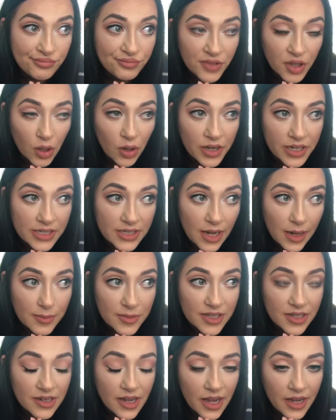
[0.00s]
30 times
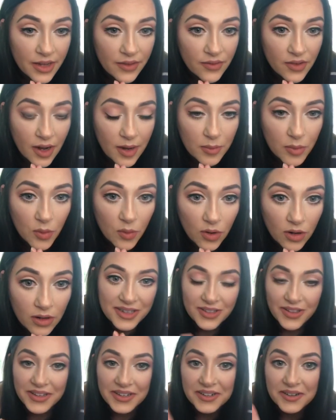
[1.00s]
a day, if not more,
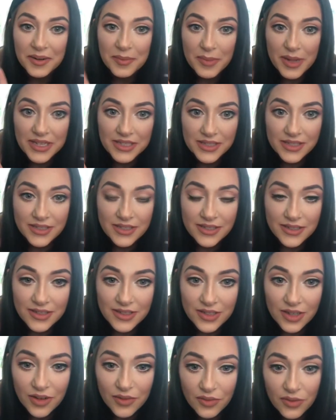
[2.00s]
cleaning up messes and
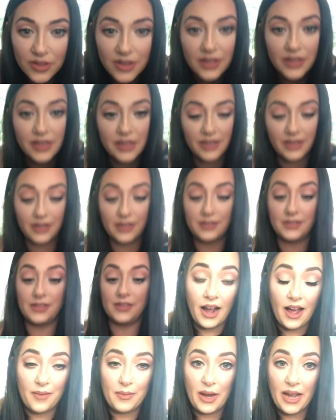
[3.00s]
stuff with the kids,
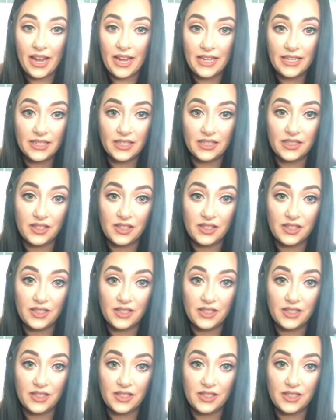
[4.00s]
my hands in